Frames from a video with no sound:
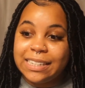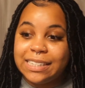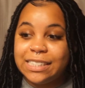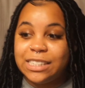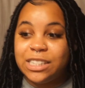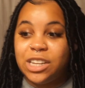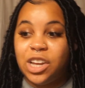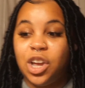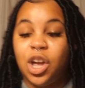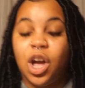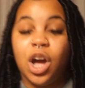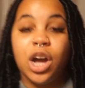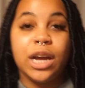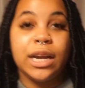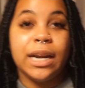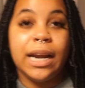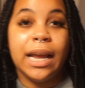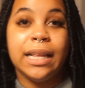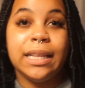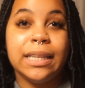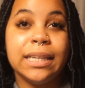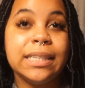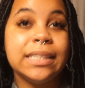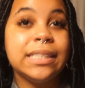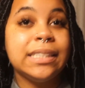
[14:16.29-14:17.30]
so y'all can
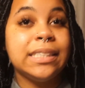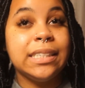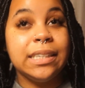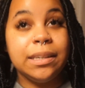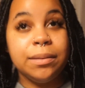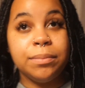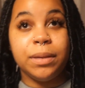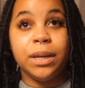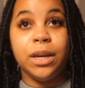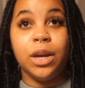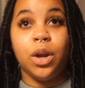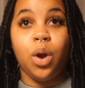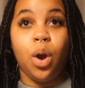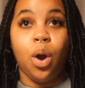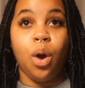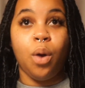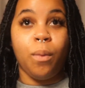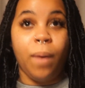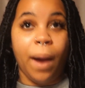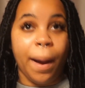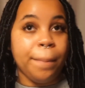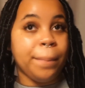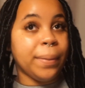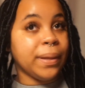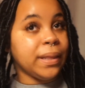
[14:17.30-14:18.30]
at least see me
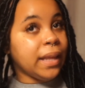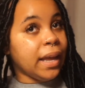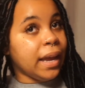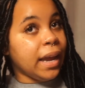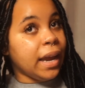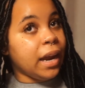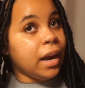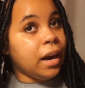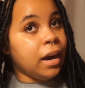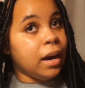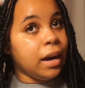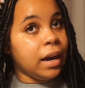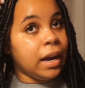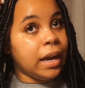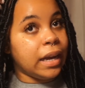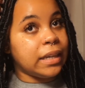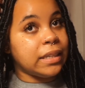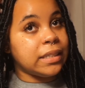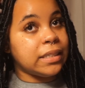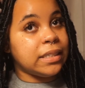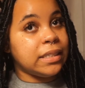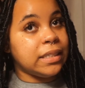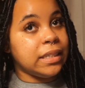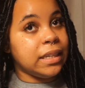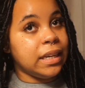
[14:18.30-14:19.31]
wrapping the hair
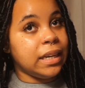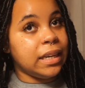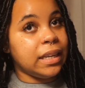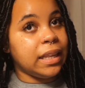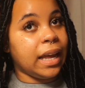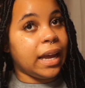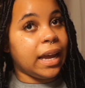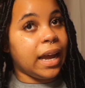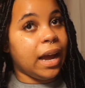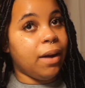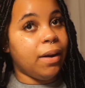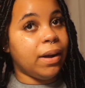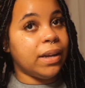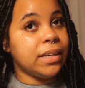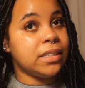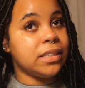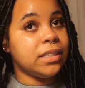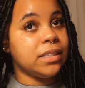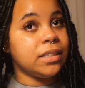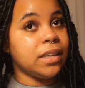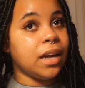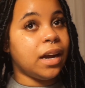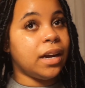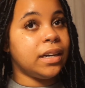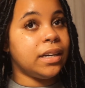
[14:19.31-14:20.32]
and seeing like how I
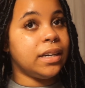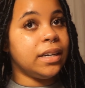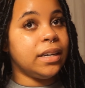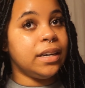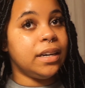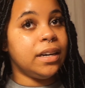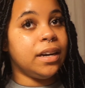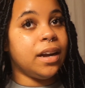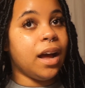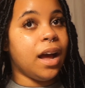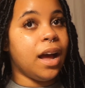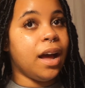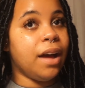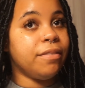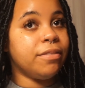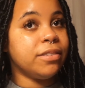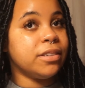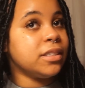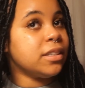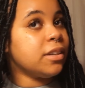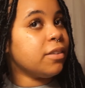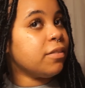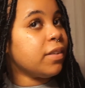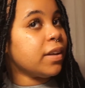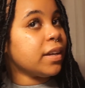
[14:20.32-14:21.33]
started it off and
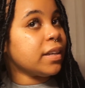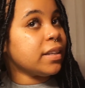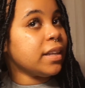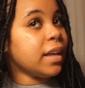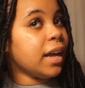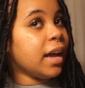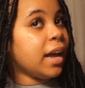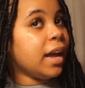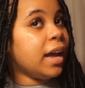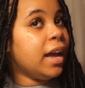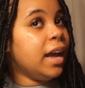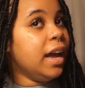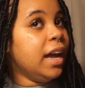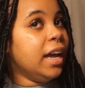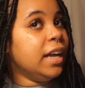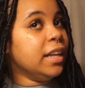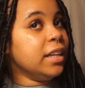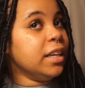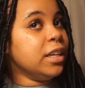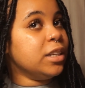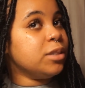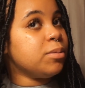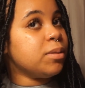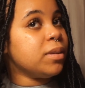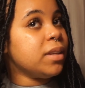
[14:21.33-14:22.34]
stuff like that.
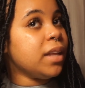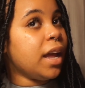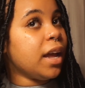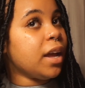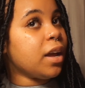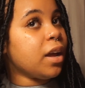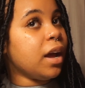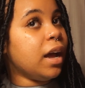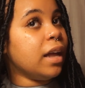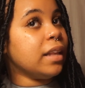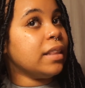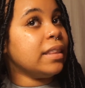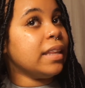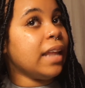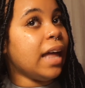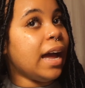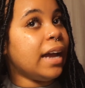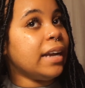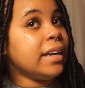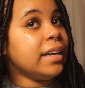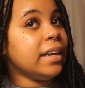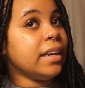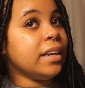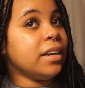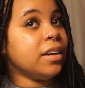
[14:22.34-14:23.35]
These were like a
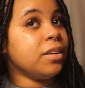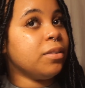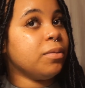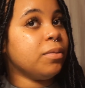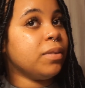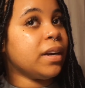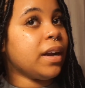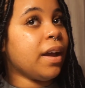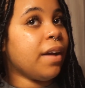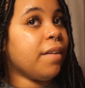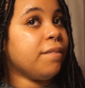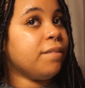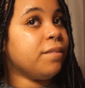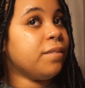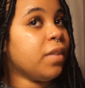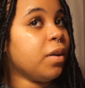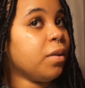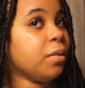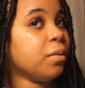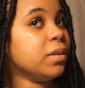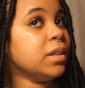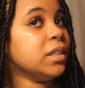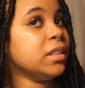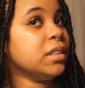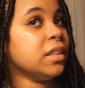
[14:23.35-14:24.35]
lot neater when I
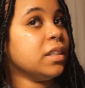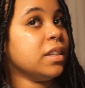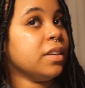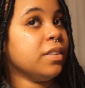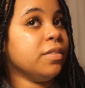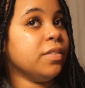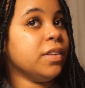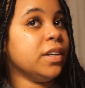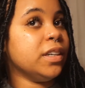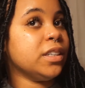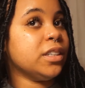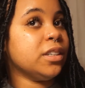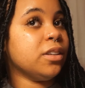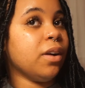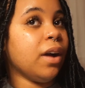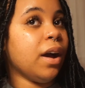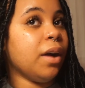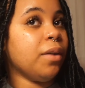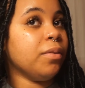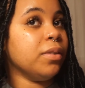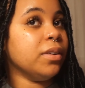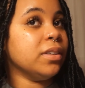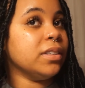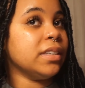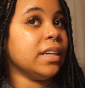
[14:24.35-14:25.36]
originally finished though, I
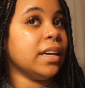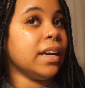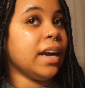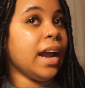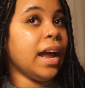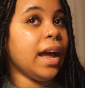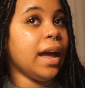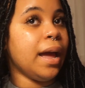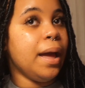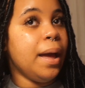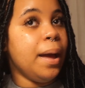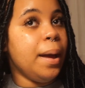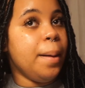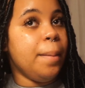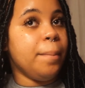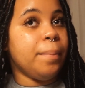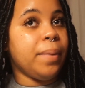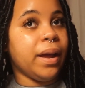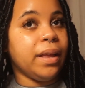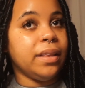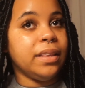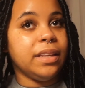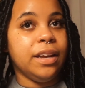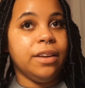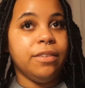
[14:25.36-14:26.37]
will say that. But
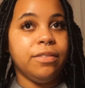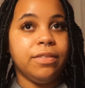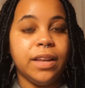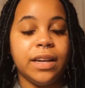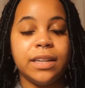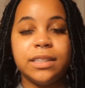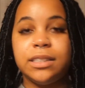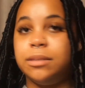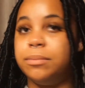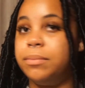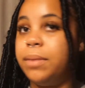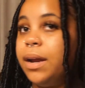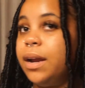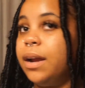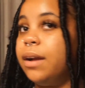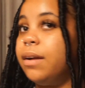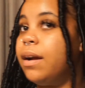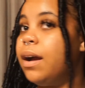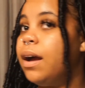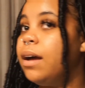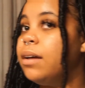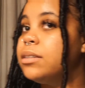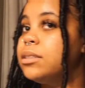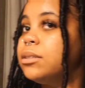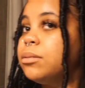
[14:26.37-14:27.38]
I left like some hair
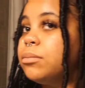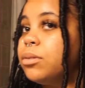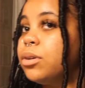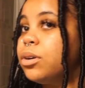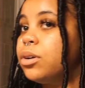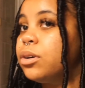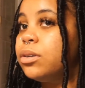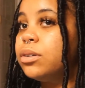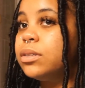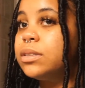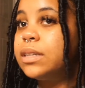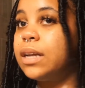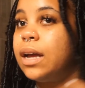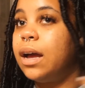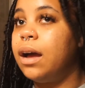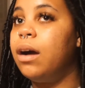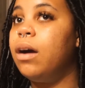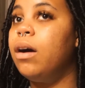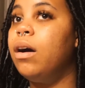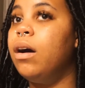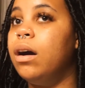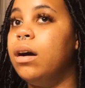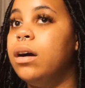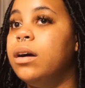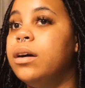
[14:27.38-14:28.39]
out, some curls
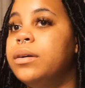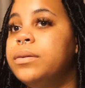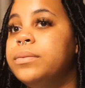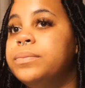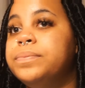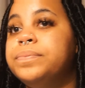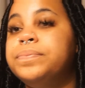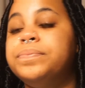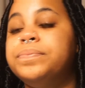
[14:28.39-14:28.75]
out,